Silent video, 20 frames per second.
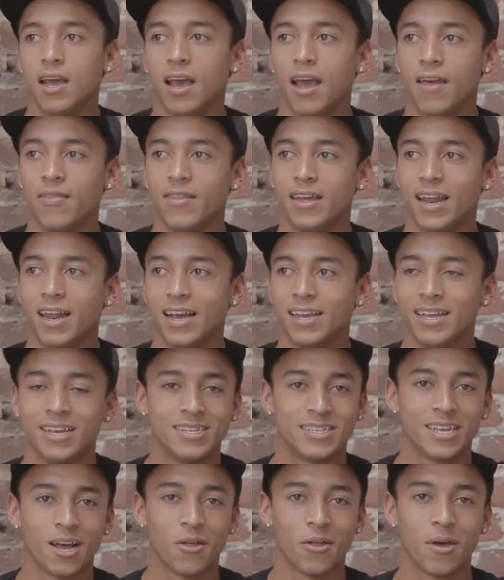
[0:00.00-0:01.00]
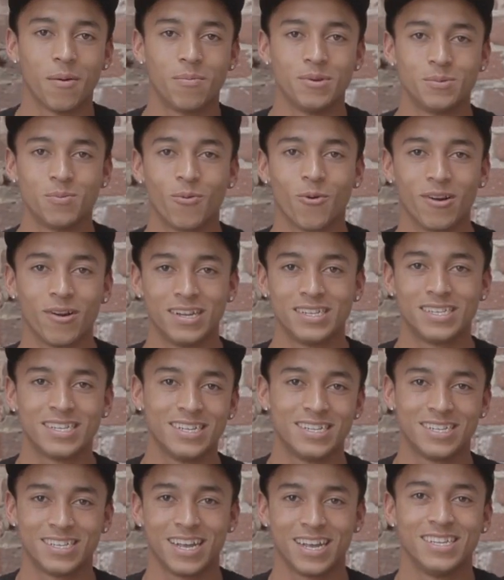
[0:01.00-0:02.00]
and then uh, he just held up his board and it
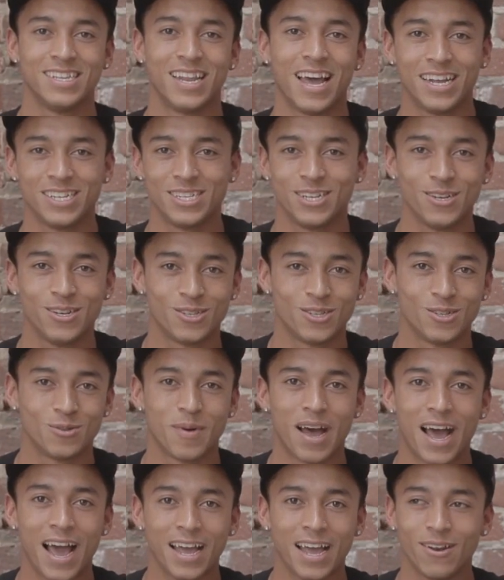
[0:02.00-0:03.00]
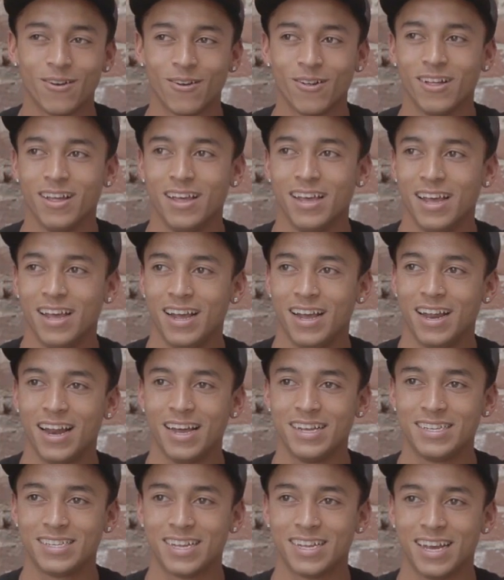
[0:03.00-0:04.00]
said Nyjah Huston's my idol and
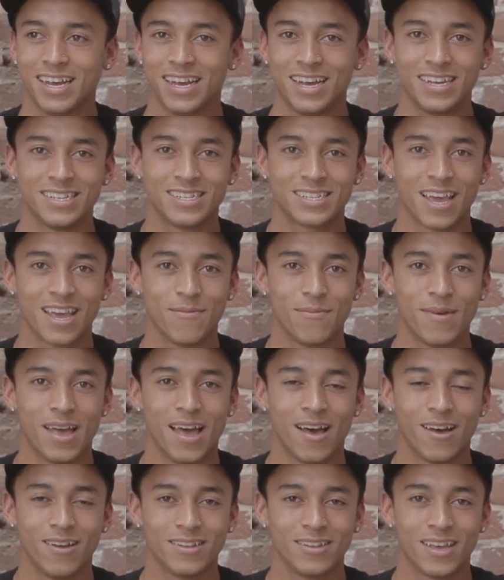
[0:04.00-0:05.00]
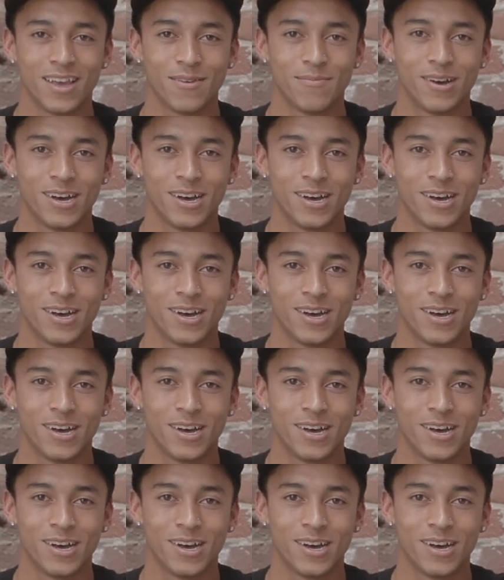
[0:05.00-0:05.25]
I just, uh, just gave, him a, gave him a